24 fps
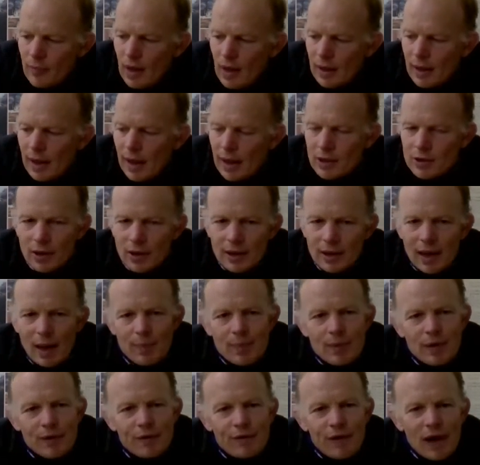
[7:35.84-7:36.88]
that extra
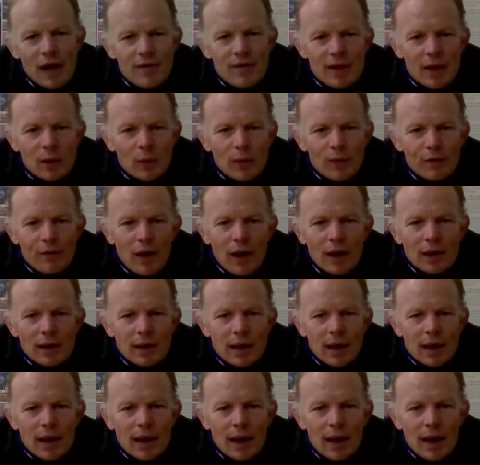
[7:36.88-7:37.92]
depth of flavor that we
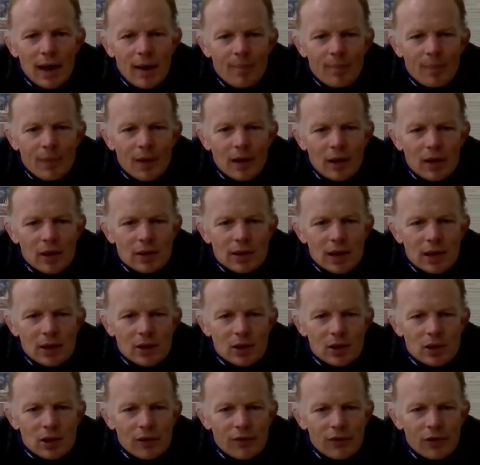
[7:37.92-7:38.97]
find here in the
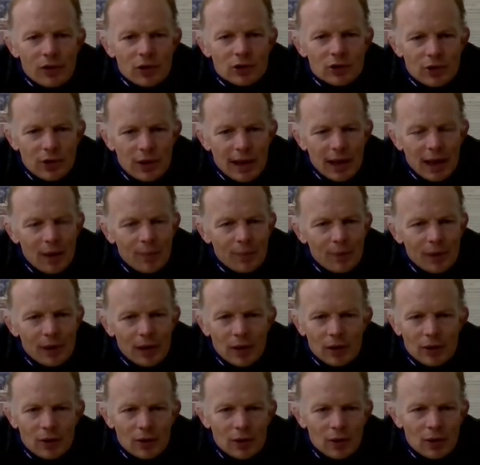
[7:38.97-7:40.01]
Constantia Sauvignons really help
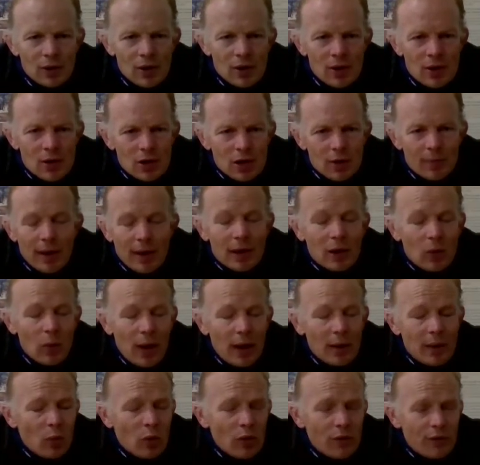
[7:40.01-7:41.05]
to make the
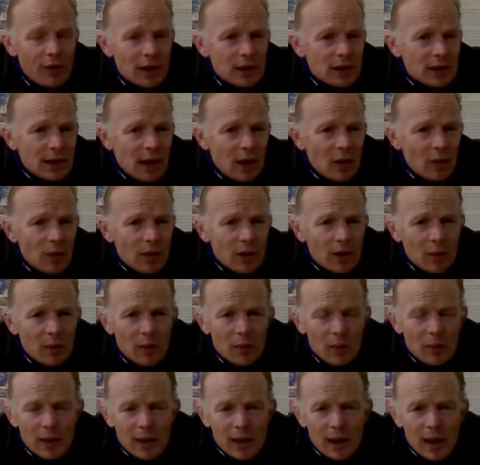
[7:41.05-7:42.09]
wine more versatile
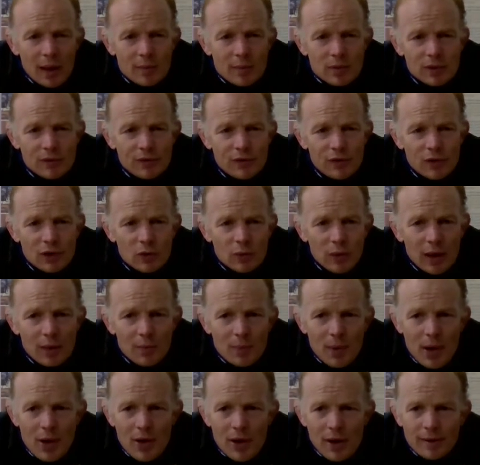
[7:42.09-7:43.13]
when it comes to food and
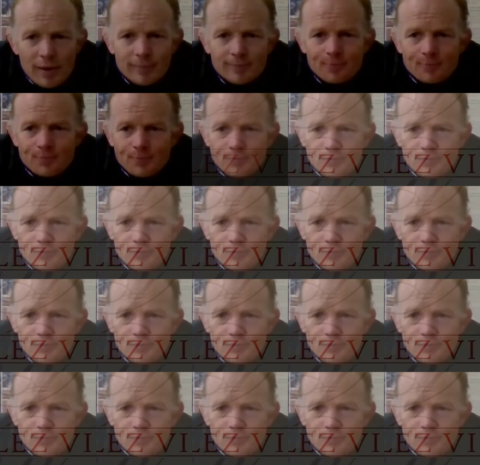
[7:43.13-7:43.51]
wine pairing.